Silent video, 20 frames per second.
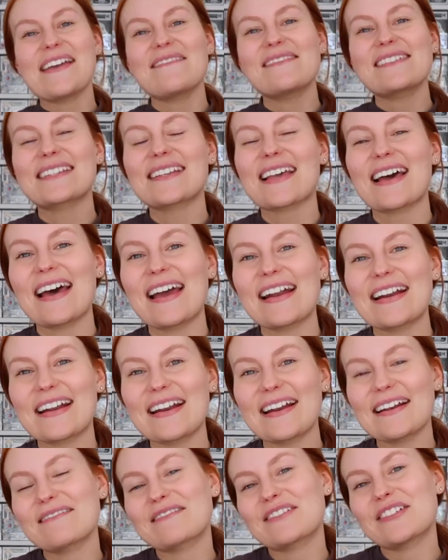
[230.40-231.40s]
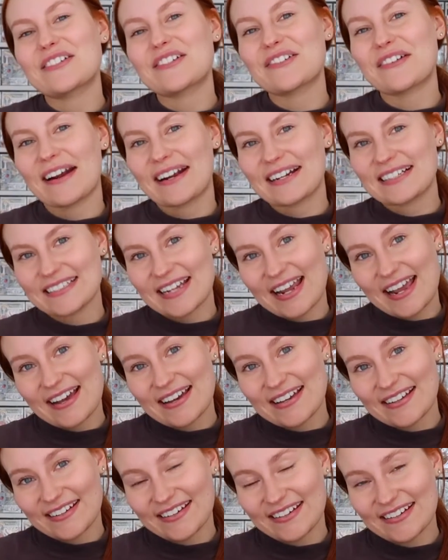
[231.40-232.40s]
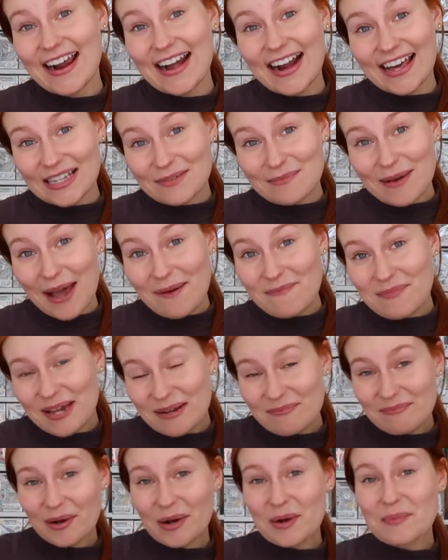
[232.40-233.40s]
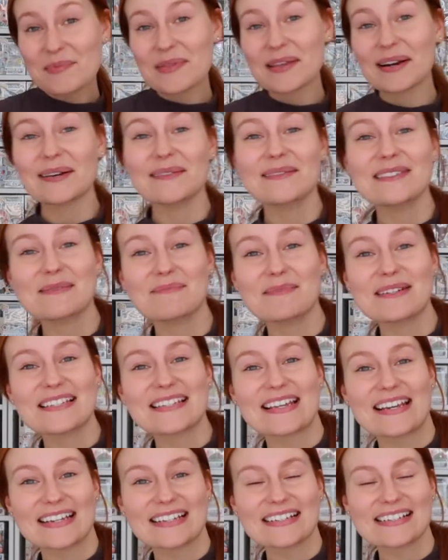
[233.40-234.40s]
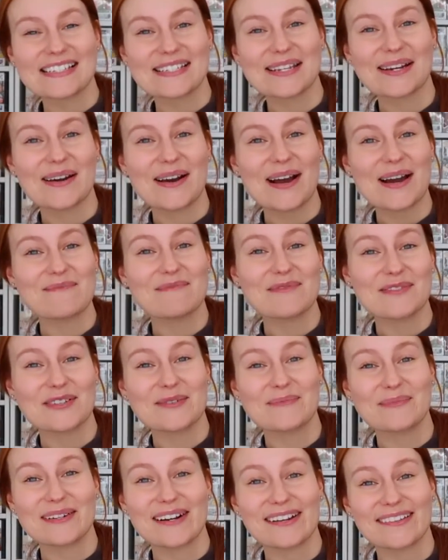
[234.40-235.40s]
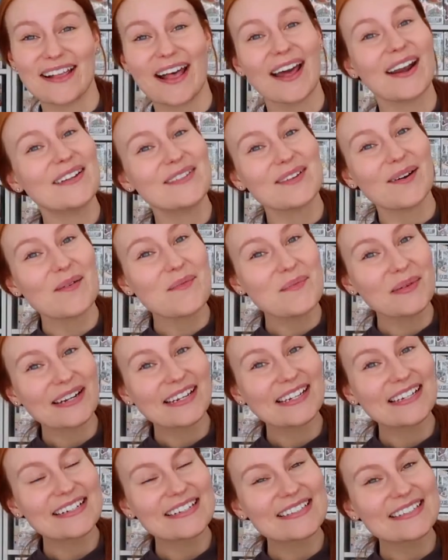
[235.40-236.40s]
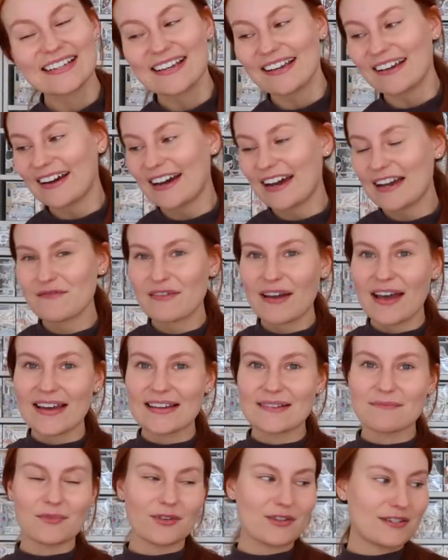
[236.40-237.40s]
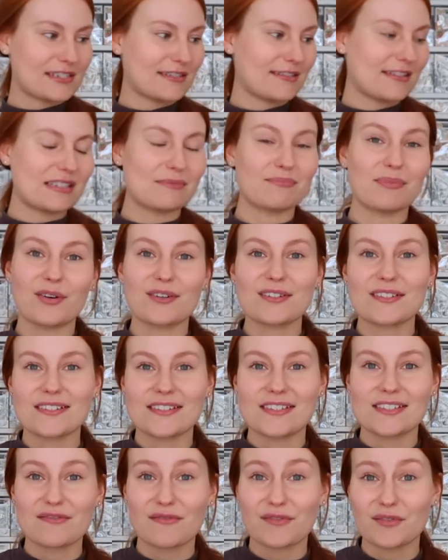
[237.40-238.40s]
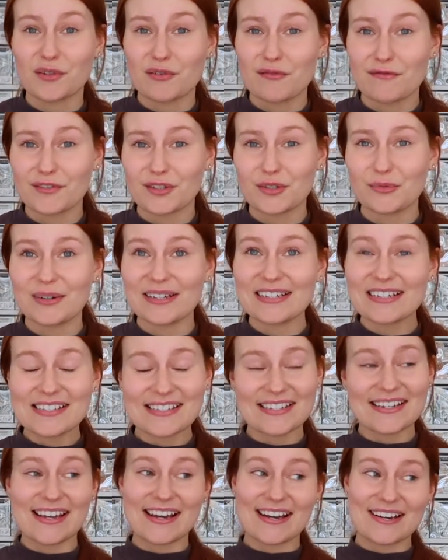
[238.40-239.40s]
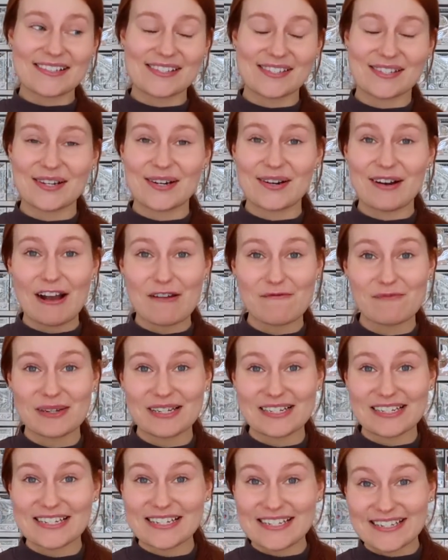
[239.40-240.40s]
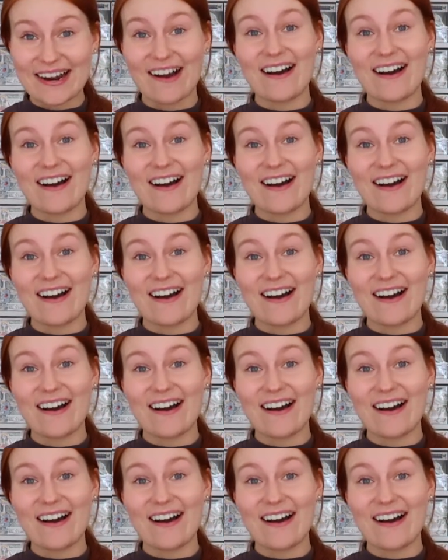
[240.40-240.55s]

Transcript: He was kind enough to track down another Batman pop that I was missing, so I'm super excited to open it. I've had most of these boxes for a few weeks now, so I've been